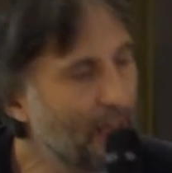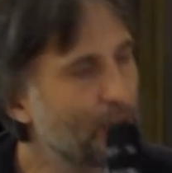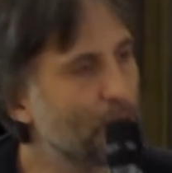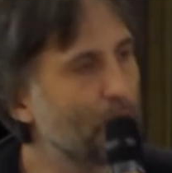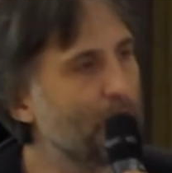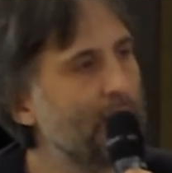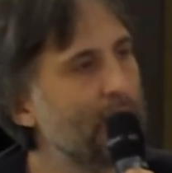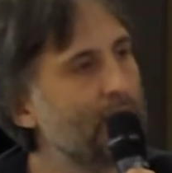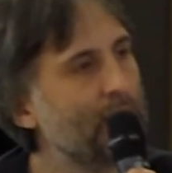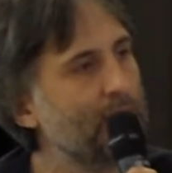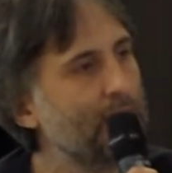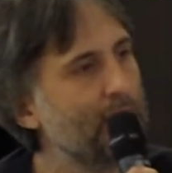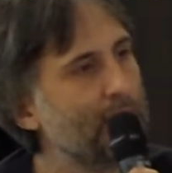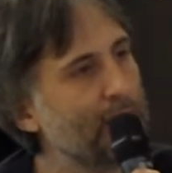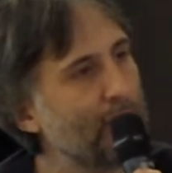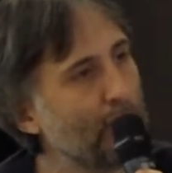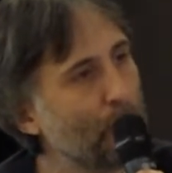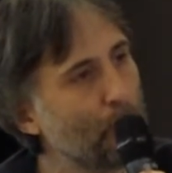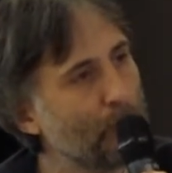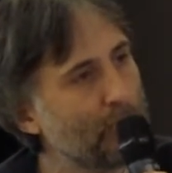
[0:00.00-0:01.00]
So this
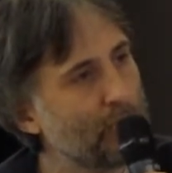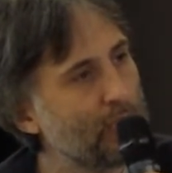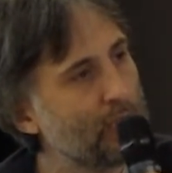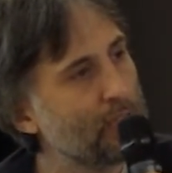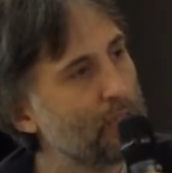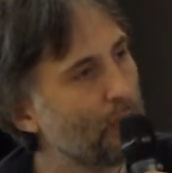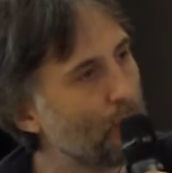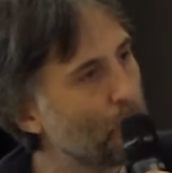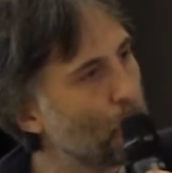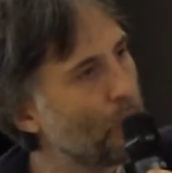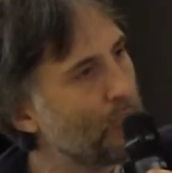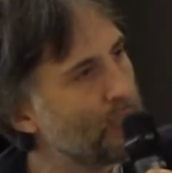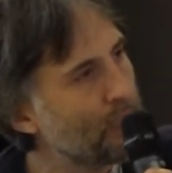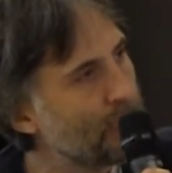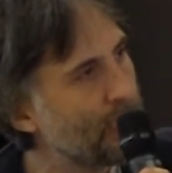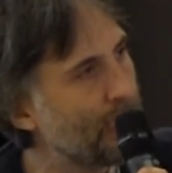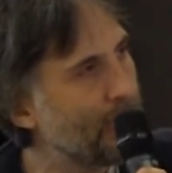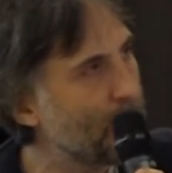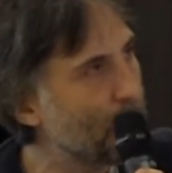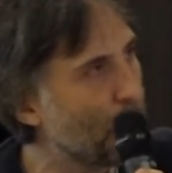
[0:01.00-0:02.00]
distinguishes on one
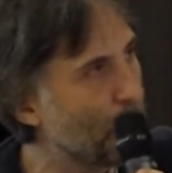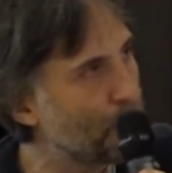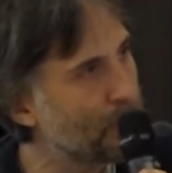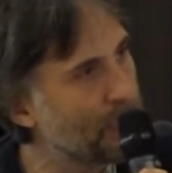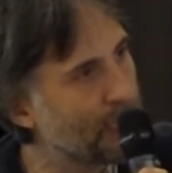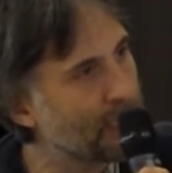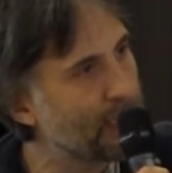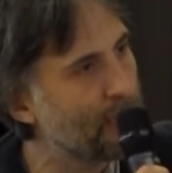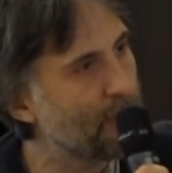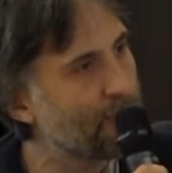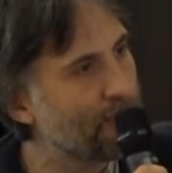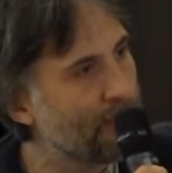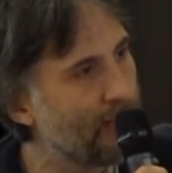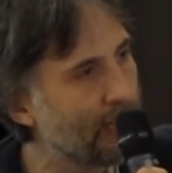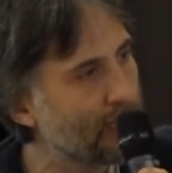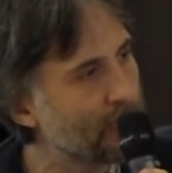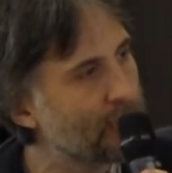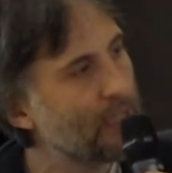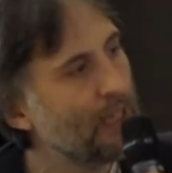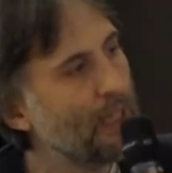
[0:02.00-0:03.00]
side objective
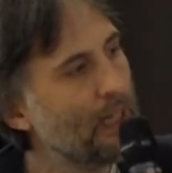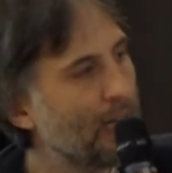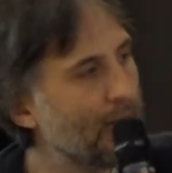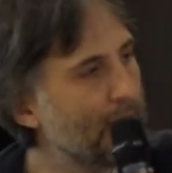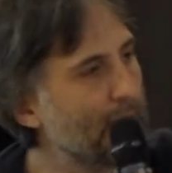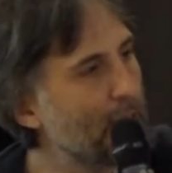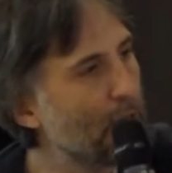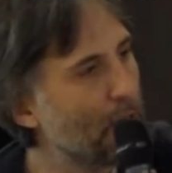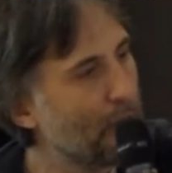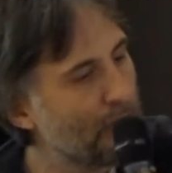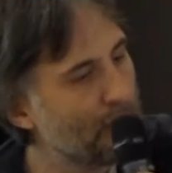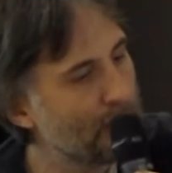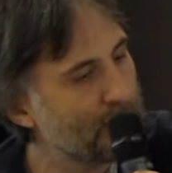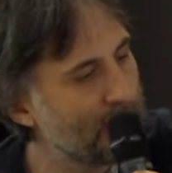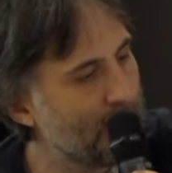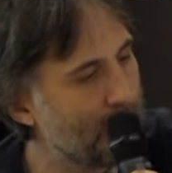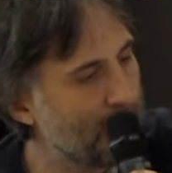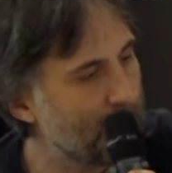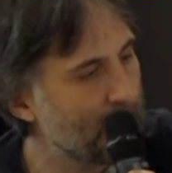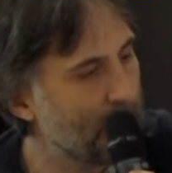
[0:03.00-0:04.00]
facts, on the other
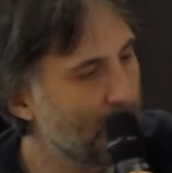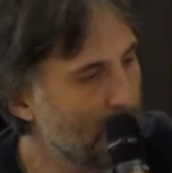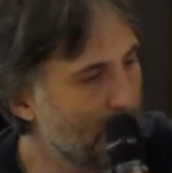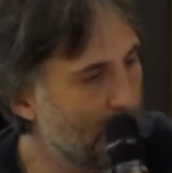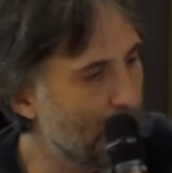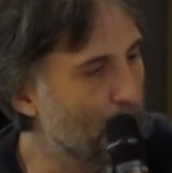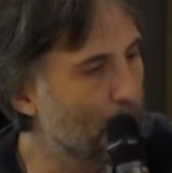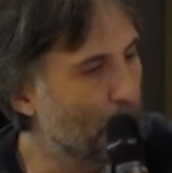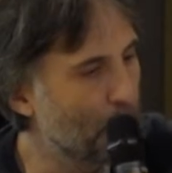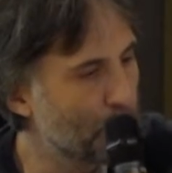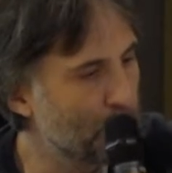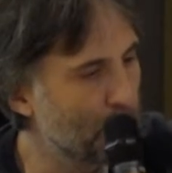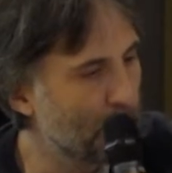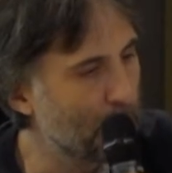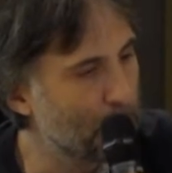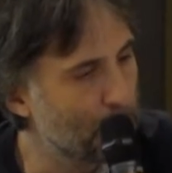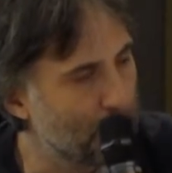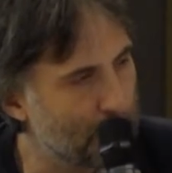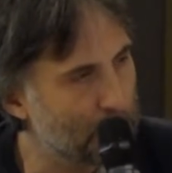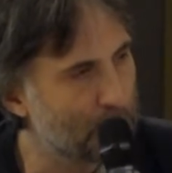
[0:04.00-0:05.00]
side emotion
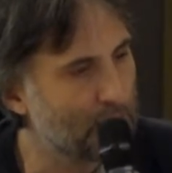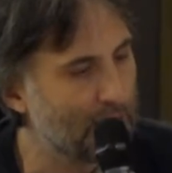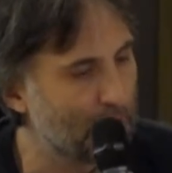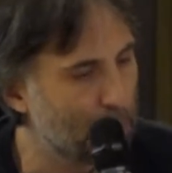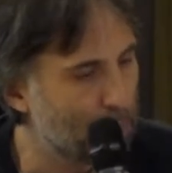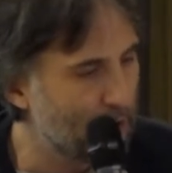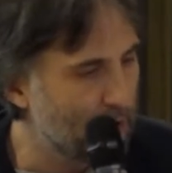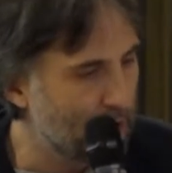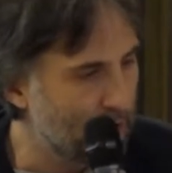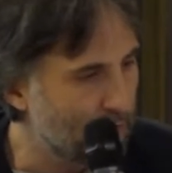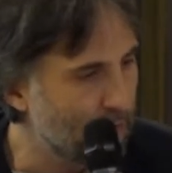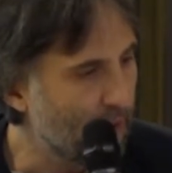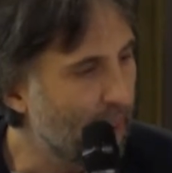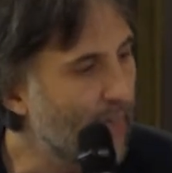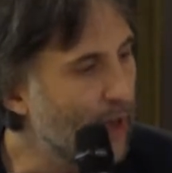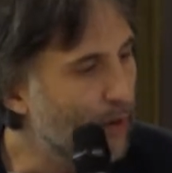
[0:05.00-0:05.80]
and personal belief.